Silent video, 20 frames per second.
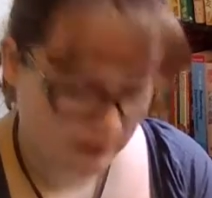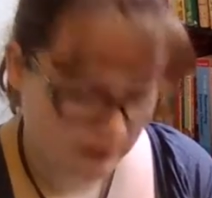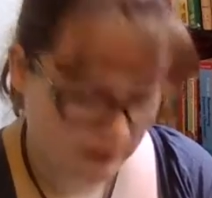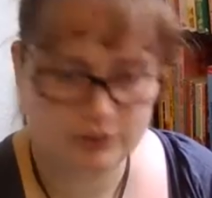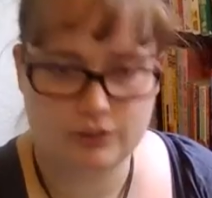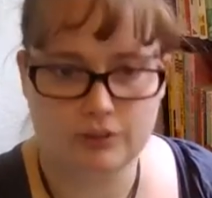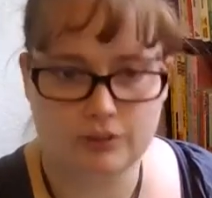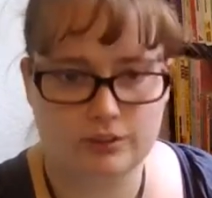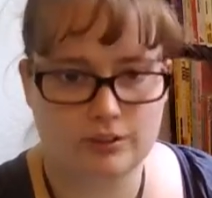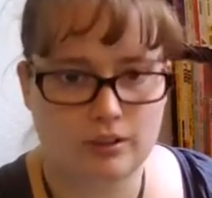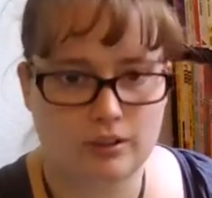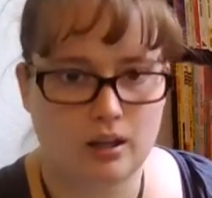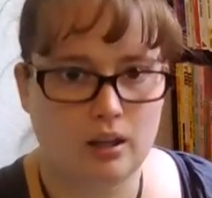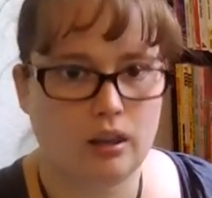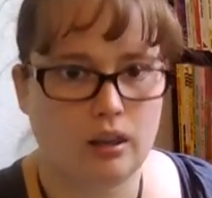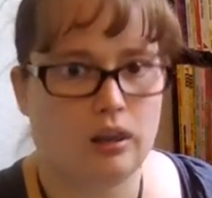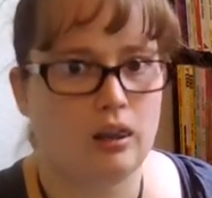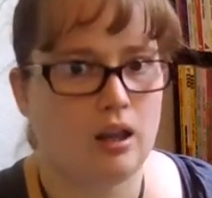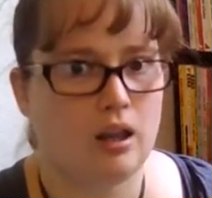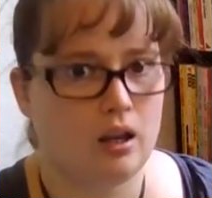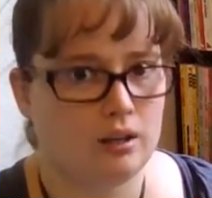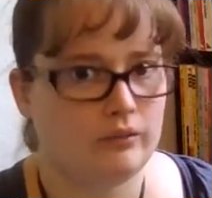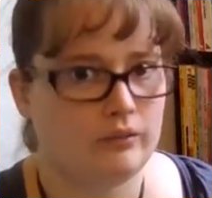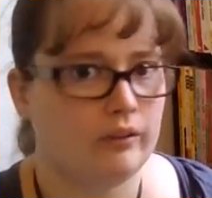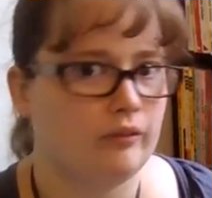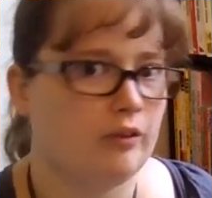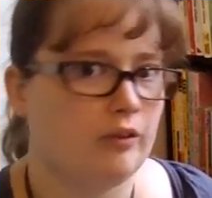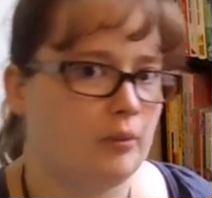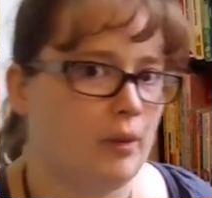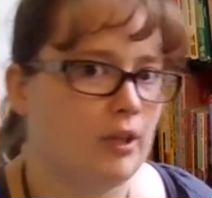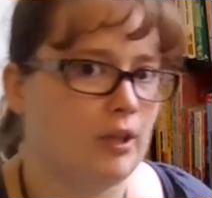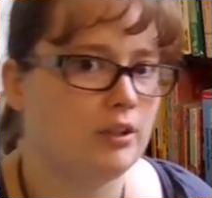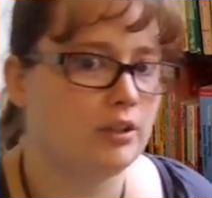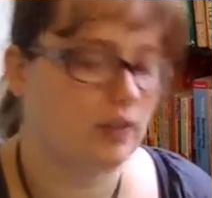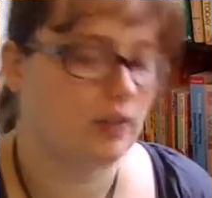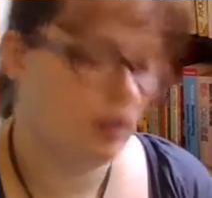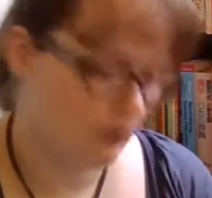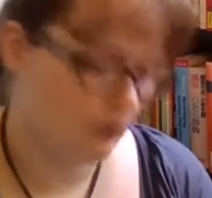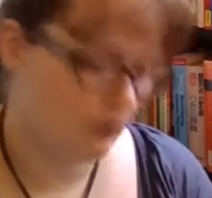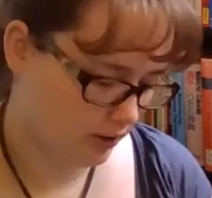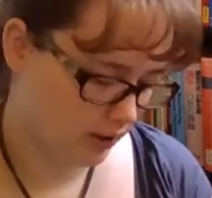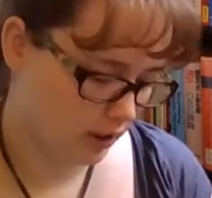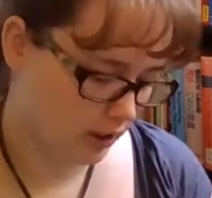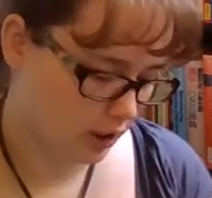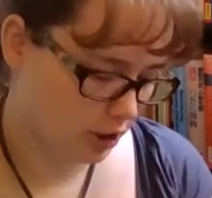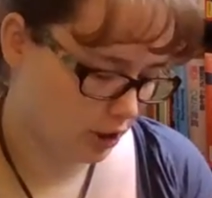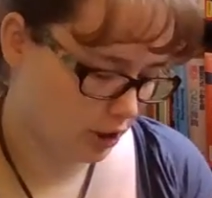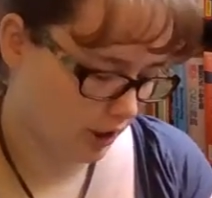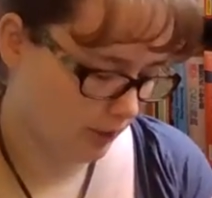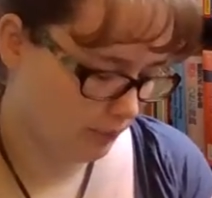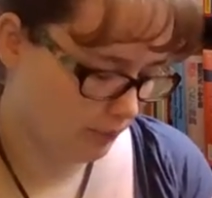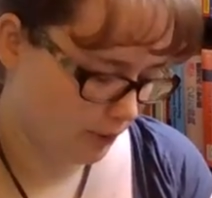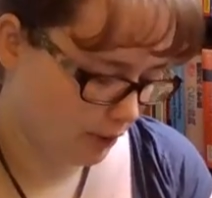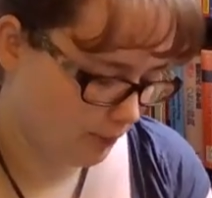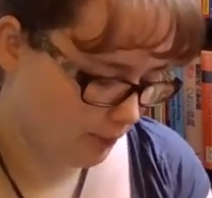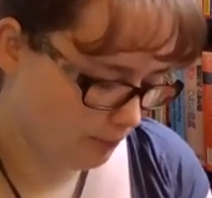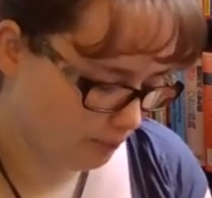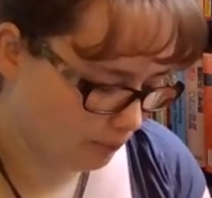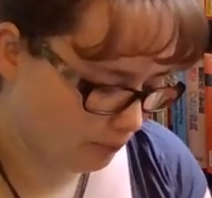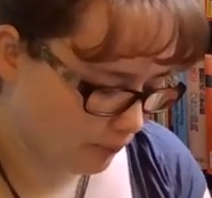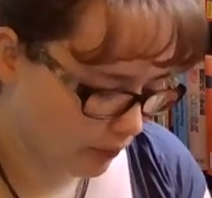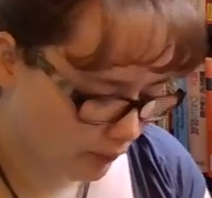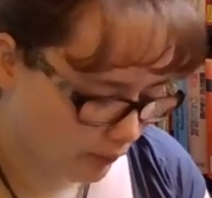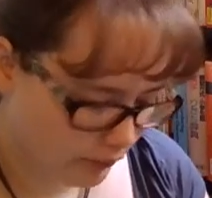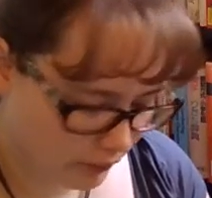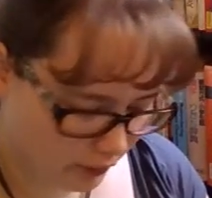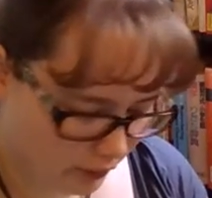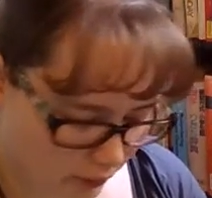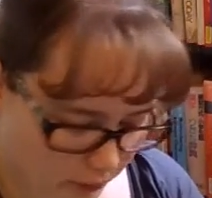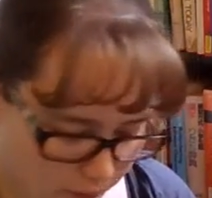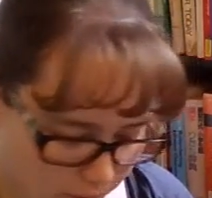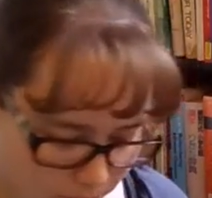there's just a lot of information covered in each chapter. So,